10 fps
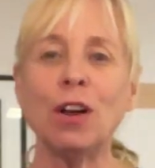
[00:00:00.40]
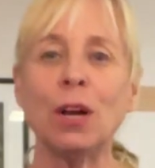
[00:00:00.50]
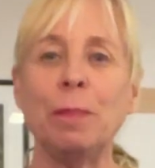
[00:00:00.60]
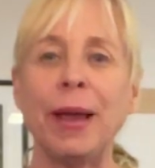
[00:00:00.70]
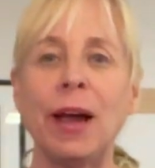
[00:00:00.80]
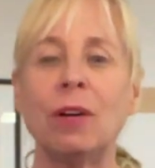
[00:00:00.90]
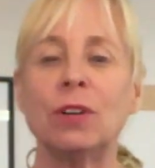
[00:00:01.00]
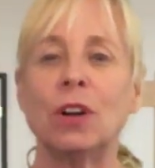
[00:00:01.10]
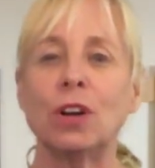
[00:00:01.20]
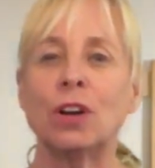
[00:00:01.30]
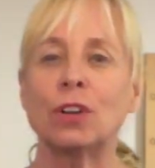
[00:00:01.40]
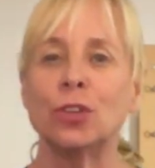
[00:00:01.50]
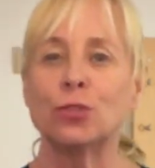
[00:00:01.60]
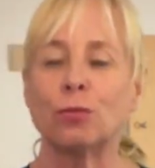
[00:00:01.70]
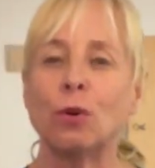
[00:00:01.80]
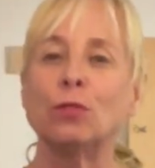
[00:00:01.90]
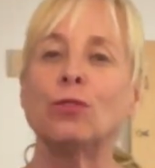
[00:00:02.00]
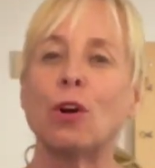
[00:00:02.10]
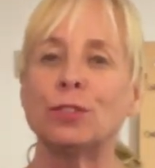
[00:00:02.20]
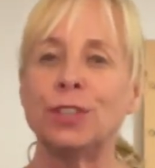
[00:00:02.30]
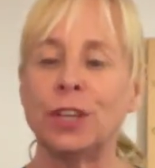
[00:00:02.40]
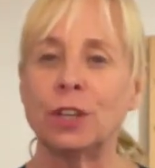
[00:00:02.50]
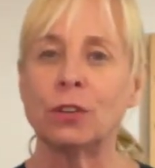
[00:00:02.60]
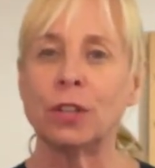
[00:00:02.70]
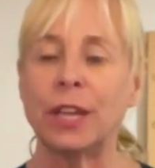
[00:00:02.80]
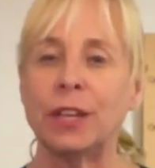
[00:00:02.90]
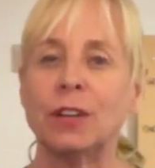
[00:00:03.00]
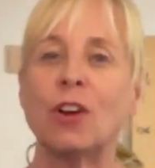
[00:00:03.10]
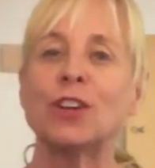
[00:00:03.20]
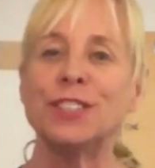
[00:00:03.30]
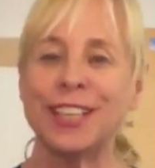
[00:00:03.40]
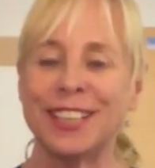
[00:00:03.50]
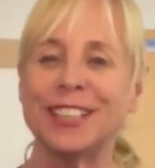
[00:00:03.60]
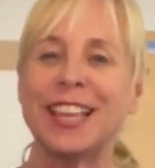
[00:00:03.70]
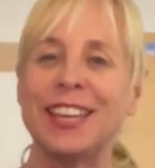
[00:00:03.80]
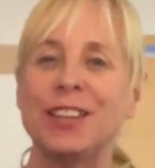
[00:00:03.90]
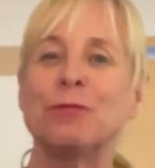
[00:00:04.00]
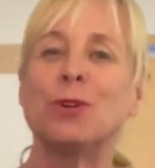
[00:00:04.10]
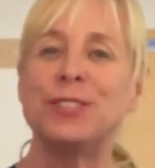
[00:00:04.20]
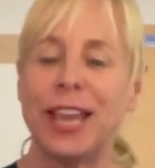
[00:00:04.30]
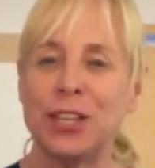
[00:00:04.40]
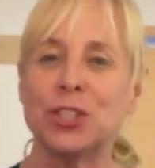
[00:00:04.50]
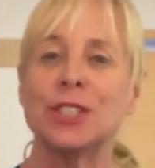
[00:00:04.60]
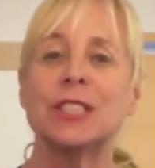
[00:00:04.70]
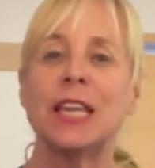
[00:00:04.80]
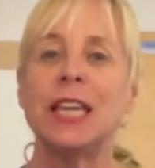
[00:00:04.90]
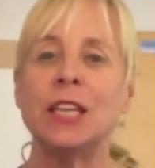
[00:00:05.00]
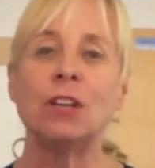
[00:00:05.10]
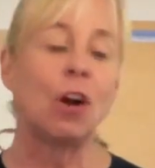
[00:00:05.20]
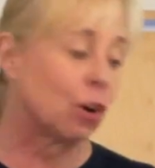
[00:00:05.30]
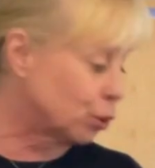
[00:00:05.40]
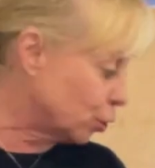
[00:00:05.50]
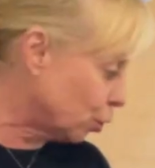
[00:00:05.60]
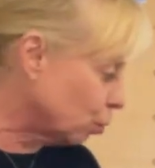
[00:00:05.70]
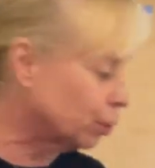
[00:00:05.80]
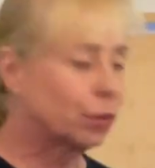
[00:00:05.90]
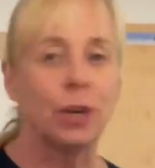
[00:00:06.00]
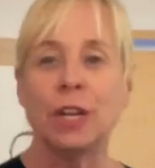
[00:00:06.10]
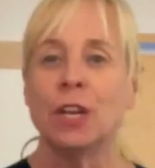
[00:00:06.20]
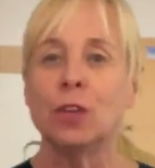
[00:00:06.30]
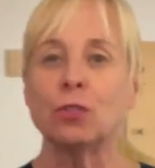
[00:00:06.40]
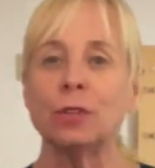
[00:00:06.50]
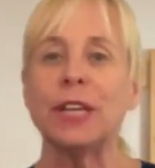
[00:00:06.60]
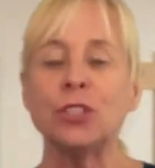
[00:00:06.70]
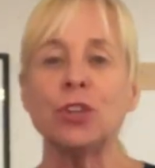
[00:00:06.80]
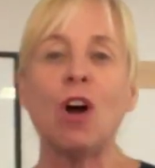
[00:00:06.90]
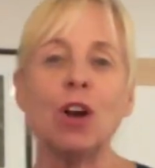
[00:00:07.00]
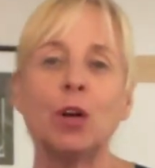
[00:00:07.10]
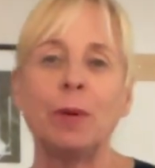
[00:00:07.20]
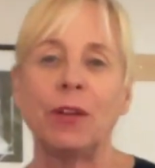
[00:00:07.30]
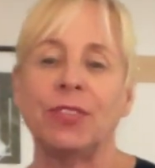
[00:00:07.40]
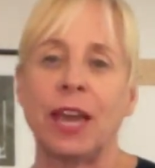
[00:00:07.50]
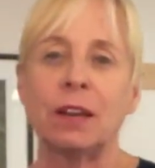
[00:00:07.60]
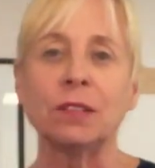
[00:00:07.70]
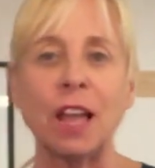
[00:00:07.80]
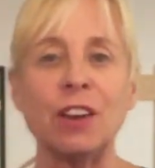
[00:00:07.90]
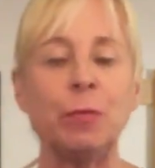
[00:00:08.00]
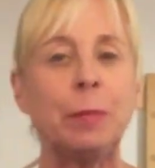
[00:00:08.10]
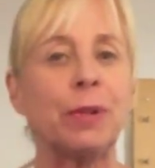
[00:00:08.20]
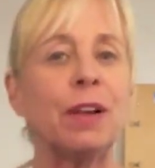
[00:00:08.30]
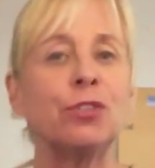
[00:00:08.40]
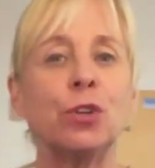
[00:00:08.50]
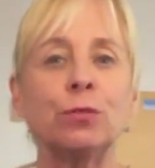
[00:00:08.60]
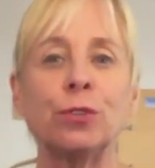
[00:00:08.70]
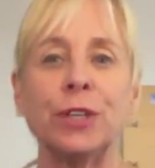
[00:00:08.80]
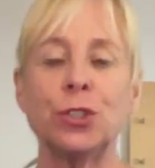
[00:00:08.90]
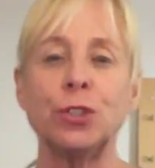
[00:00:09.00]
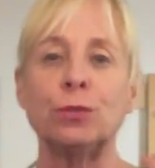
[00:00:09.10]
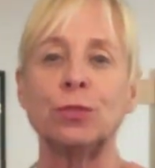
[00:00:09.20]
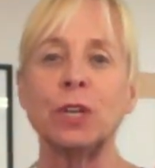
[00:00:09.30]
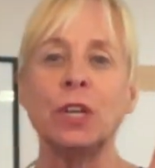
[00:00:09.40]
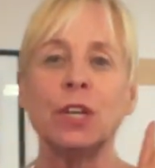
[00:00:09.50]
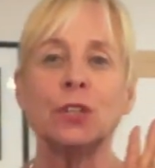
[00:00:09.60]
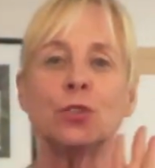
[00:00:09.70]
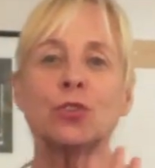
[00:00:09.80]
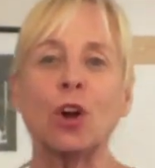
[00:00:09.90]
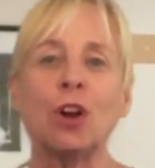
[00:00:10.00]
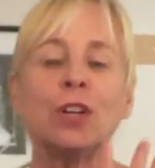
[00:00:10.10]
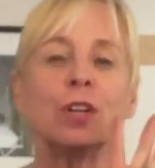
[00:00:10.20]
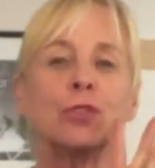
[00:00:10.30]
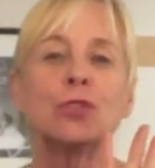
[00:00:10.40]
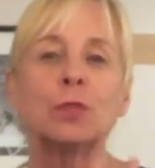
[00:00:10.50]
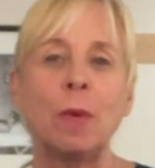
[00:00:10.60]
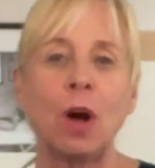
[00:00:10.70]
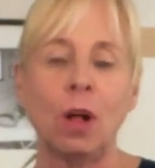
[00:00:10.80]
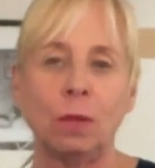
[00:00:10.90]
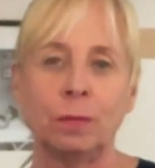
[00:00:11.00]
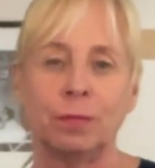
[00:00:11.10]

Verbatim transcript: talk about controlled articulate, articulating rotations in our shoulder. So let's talk about that. A lot of people have shoulder issues. Start small.